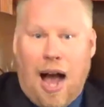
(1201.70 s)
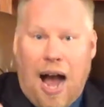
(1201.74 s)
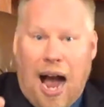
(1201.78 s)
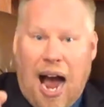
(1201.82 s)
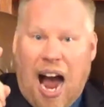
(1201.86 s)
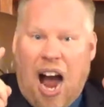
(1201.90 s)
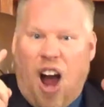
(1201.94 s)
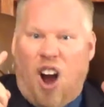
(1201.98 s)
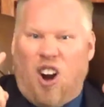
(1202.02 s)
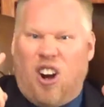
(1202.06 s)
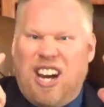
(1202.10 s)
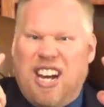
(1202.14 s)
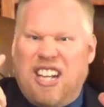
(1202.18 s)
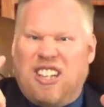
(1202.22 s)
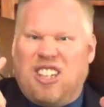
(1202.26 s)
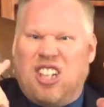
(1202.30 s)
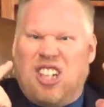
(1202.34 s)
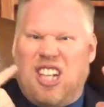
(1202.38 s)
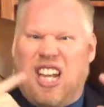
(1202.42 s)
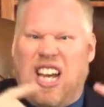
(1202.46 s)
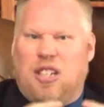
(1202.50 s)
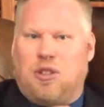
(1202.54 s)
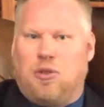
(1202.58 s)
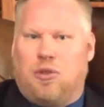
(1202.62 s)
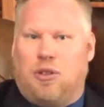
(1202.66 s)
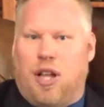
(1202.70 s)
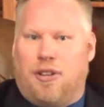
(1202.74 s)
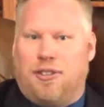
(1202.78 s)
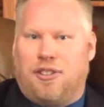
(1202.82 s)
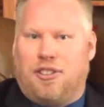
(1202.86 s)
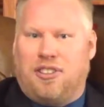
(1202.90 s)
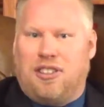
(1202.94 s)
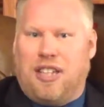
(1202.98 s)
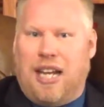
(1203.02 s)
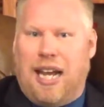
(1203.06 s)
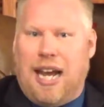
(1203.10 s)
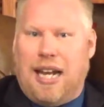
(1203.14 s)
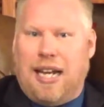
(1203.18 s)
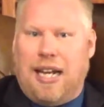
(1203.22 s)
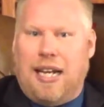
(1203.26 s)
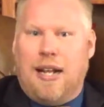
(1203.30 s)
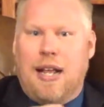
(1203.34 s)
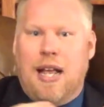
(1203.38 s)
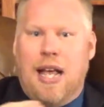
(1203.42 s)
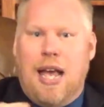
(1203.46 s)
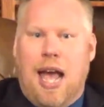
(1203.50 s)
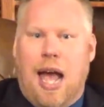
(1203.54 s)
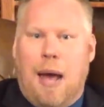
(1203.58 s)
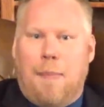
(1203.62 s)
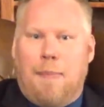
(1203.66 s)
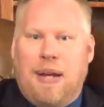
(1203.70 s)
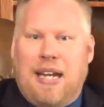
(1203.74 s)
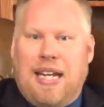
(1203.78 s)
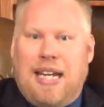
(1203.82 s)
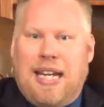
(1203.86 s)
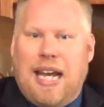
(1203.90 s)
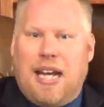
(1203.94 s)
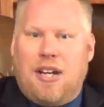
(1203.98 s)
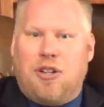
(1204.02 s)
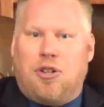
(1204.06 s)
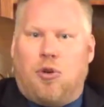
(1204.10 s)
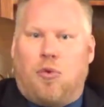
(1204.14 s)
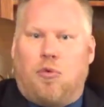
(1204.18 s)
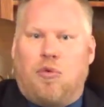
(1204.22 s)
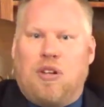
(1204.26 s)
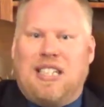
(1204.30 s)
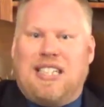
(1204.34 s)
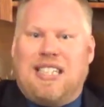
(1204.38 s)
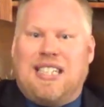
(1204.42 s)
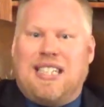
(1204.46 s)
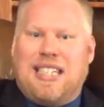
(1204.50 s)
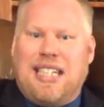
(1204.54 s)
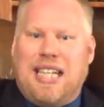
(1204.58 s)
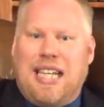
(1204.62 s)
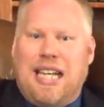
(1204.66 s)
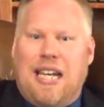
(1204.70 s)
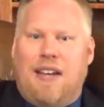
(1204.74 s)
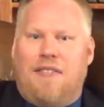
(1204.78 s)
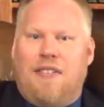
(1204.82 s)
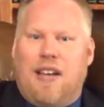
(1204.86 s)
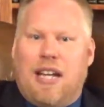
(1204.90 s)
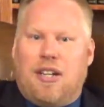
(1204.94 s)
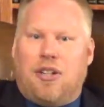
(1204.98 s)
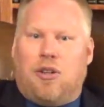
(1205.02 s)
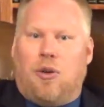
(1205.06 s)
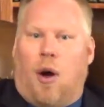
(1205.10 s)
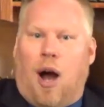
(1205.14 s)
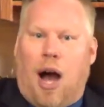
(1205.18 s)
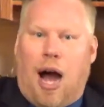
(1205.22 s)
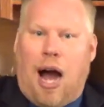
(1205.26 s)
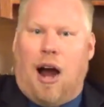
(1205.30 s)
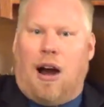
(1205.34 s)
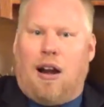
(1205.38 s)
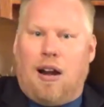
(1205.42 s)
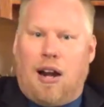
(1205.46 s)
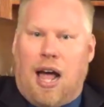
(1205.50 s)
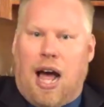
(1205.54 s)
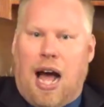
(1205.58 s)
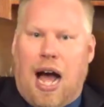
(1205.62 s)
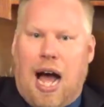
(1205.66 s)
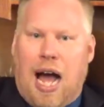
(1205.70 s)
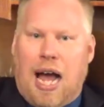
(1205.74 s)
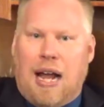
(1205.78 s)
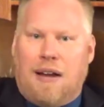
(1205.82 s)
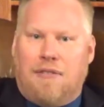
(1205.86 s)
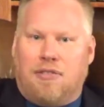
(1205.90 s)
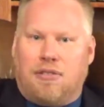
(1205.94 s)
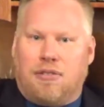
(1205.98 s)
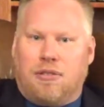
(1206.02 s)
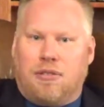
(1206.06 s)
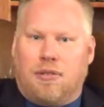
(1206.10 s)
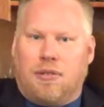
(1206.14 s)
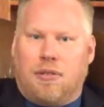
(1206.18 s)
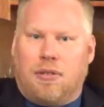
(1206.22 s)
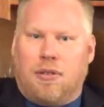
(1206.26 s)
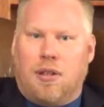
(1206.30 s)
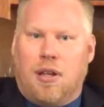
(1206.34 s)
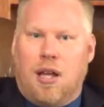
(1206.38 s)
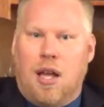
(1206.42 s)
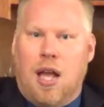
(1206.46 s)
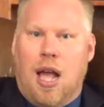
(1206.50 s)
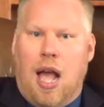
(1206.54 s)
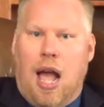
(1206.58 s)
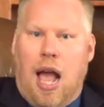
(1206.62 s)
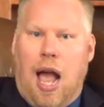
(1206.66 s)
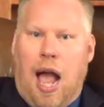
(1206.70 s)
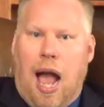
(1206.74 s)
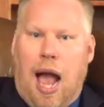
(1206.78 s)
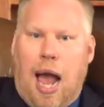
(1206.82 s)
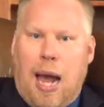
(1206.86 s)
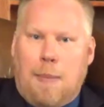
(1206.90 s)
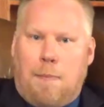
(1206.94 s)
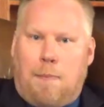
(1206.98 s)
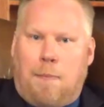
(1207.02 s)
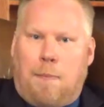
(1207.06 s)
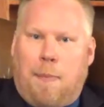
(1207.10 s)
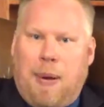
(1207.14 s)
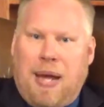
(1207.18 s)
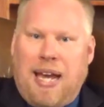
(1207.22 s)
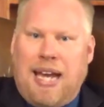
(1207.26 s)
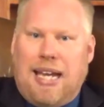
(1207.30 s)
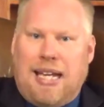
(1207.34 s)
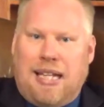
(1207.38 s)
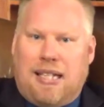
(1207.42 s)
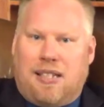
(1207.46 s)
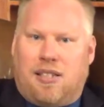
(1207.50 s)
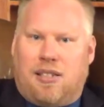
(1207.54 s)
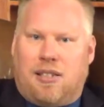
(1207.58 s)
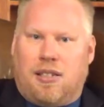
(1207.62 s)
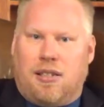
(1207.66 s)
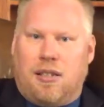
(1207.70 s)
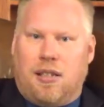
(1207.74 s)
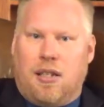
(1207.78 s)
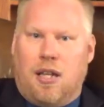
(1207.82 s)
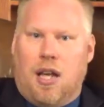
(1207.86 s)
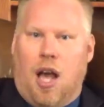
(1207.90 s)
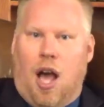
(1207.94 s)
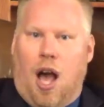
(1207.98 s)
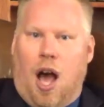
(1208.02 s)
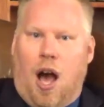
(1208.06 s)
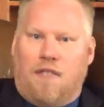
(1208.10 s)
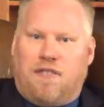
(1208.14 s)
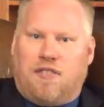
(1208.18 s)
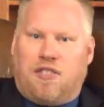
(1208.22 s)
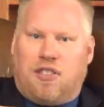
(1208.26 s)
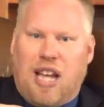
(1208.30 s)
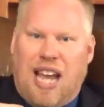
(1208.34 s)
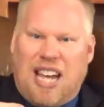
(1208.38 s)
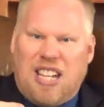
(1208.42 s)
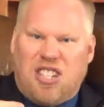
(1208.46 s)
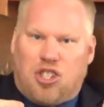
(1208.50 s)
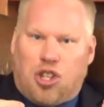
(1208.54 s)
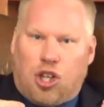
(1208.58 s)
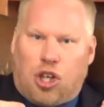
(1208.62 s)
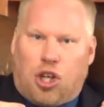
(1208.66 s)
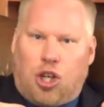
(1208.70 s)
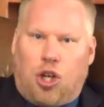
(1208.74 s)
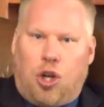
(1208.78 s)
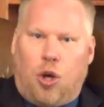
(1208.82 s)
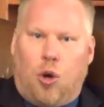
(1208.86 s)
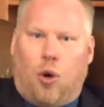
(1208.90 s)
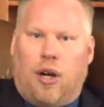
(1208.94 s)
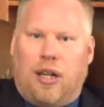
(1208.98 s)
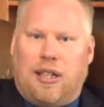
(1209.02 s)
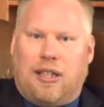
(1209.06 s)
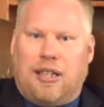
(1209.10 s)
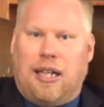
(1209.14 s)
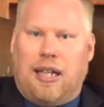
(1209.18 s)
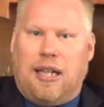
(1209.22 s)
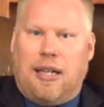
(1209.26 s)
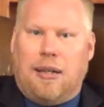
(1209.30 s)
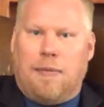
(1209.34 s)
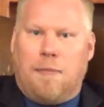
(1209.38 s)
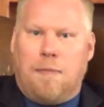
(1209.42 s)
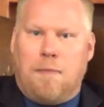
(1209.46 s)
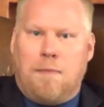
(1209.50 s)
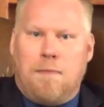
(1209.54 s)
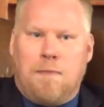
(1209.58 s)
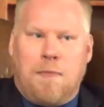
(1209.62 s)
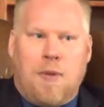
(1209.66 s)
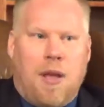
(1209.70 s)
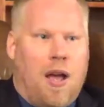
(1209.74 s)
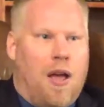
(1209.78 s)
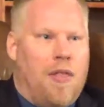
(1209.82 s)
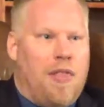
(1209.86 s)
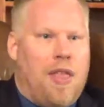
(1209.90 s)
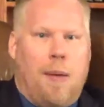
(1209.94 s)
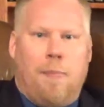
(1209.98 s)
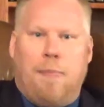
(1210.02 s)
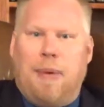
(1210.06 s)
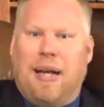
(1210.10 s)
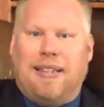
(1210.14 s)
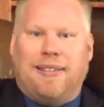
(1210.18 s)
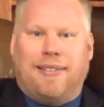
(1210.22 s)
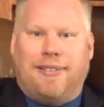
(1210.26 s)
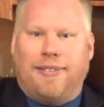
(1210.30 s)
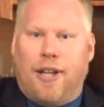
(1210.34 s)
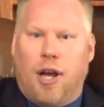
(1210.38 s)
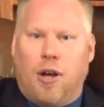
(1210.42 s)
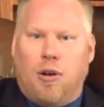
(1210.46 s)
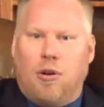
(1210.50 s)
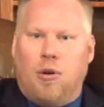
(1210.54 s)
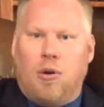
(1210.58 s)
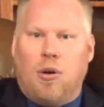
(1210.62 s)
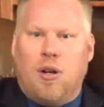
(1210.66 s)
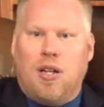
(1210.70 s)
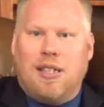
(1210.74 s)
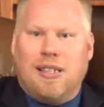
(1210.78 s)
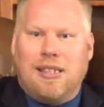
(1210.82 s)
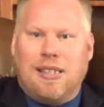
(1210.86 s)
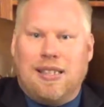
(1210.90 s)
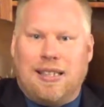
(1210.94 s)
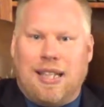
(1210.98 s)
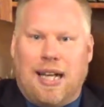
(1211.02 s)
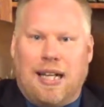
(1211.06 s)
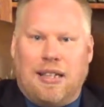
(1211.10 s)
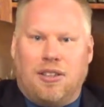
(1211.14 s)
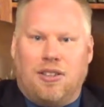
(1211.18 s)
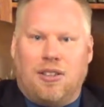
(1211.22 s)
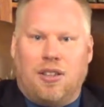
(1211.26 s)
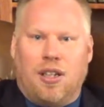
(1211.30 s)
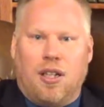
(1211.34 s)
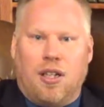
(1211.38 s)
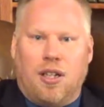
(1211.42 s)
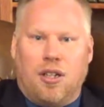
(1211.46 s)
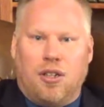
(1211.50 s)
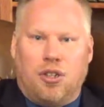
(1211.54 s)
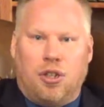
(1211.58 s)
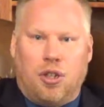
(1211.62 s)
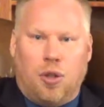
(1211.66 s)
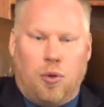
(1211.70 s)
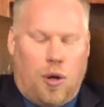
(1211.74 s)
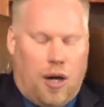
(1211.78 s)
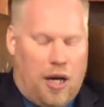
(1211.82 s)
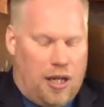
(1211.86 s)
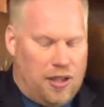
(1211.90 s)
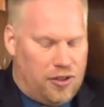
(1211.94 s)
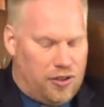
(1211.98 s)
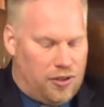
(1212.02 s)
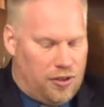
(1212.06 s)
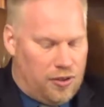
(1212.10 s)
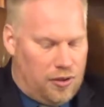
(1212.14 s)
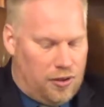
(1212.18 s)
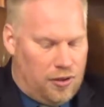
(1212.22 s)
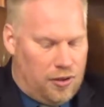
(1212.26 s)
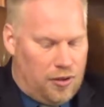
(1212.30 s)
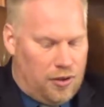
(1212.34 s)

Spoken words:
our intellectual understanding and begin to receive into our lives a peace and security that makes no sense to us.